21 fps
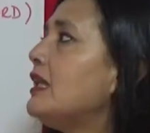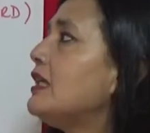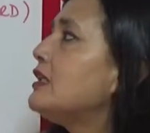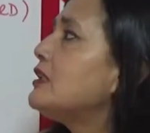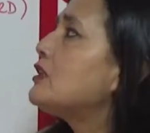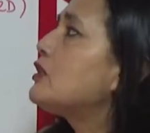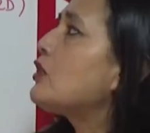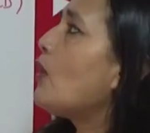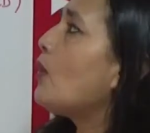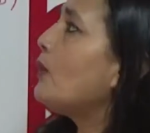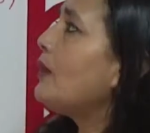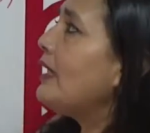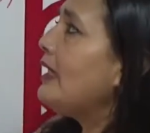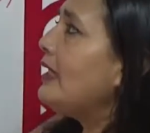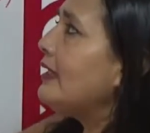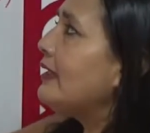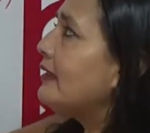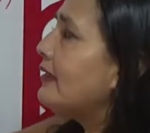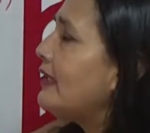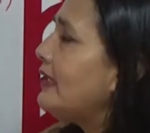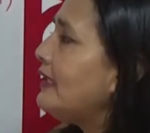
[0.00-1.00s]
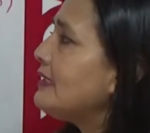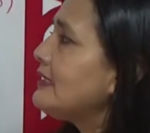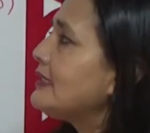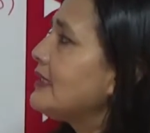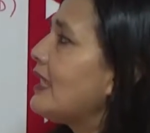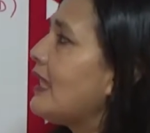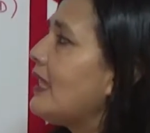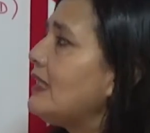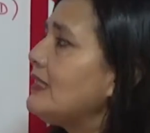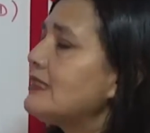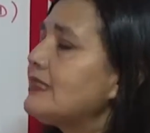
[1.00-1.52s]
So in these
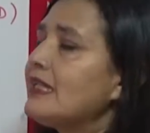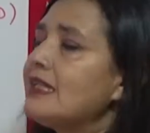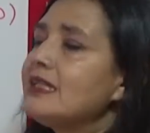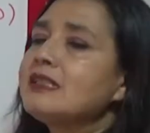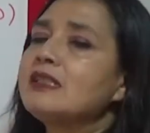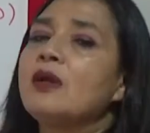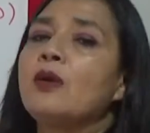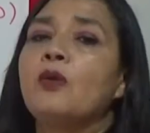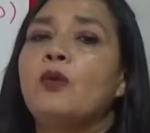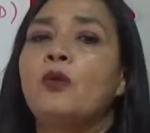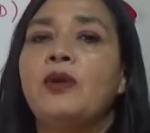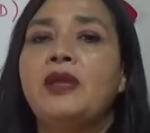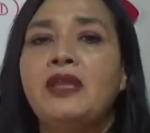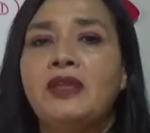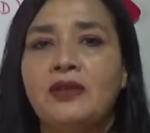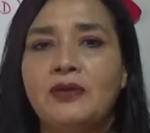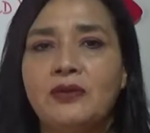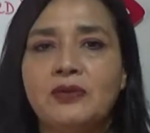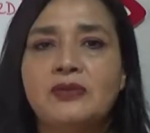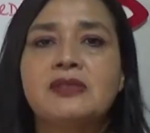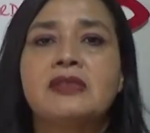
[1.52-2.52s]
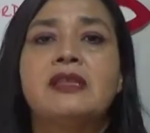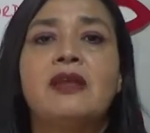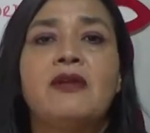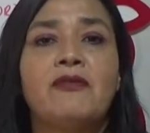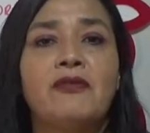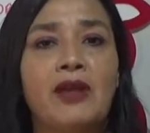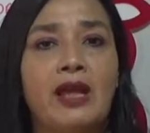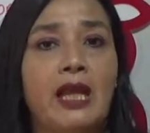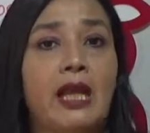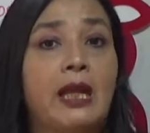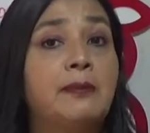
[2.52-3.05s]
cases, we use the
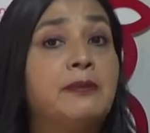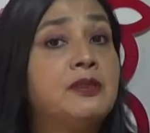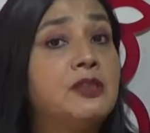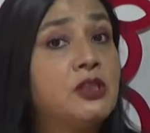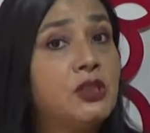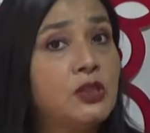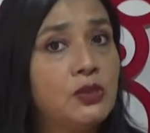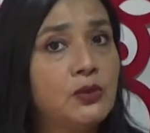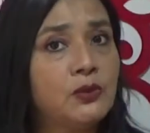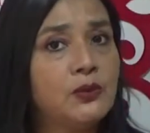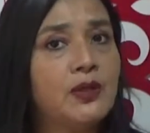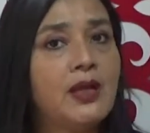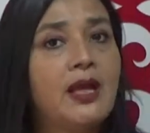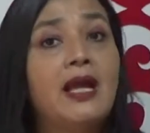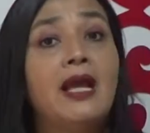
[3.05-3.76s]
verb do.